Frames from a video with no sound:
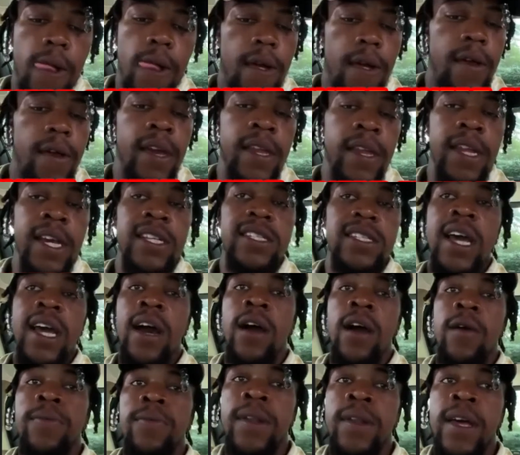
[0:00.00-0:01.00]
And that's yep. Our
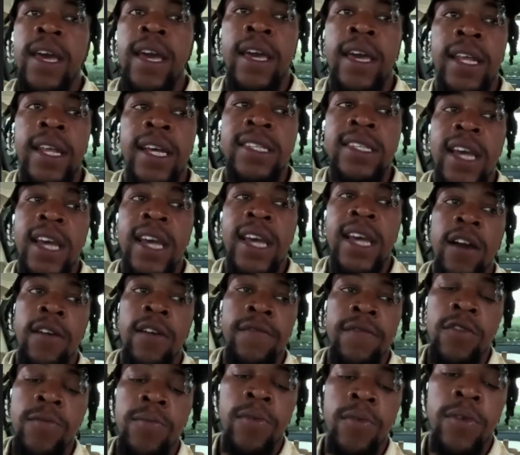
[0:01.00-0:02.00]
plan. That's our
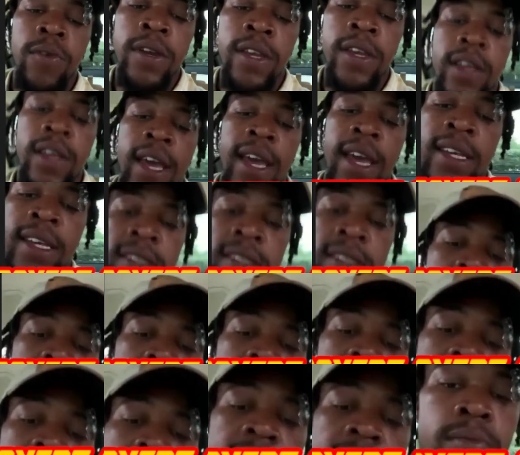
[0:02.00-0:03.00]
viewpoint as
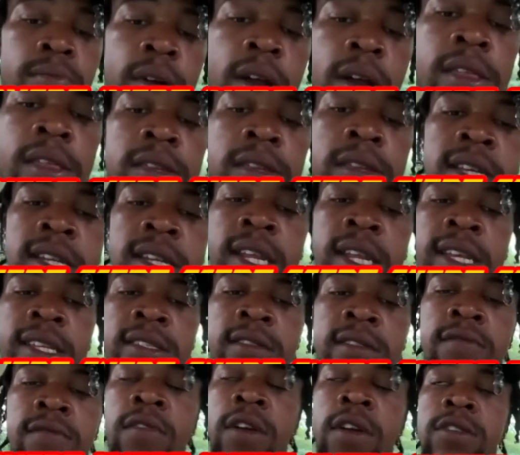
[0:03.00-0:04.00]
the brothers and as
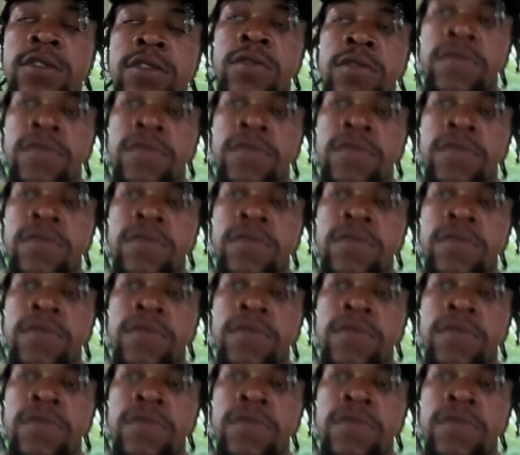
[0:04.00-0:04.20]
the Russell